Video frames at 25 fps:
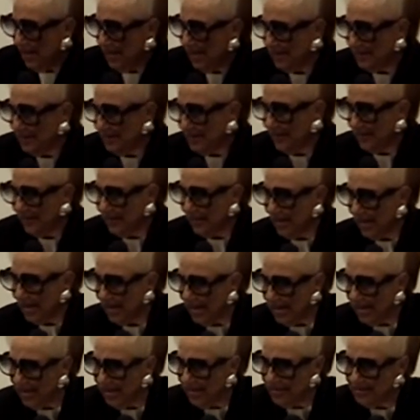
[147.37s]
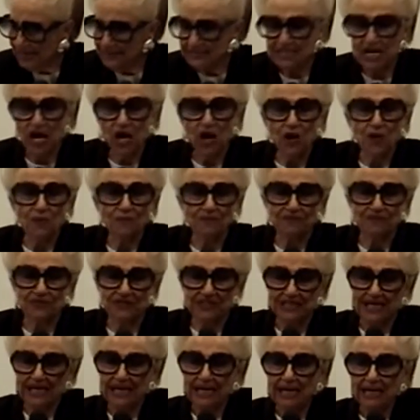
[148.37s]
It is
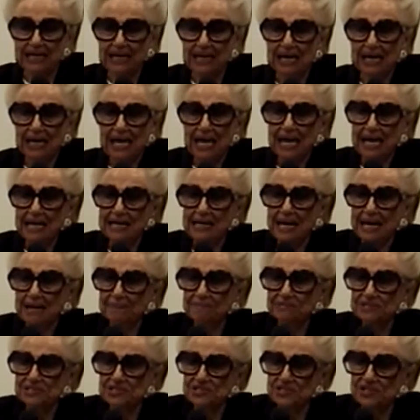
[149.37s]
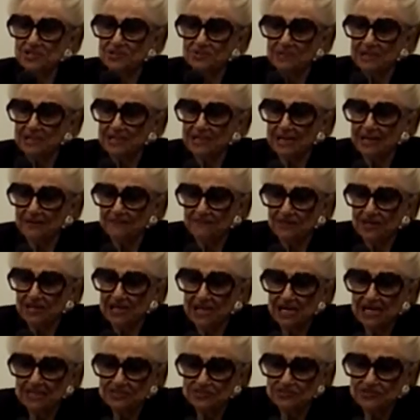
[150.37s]
hopefully an opportunity for
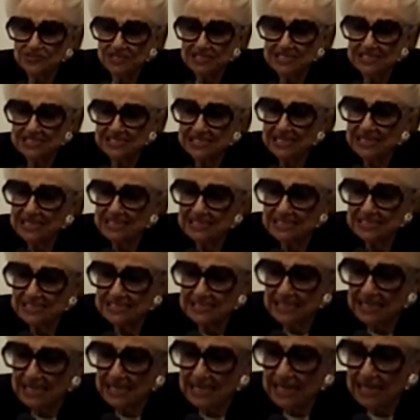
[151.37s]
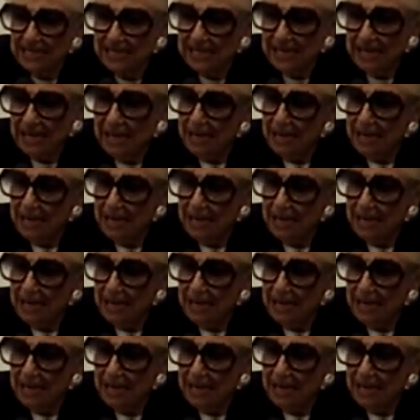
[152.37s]
countries to consider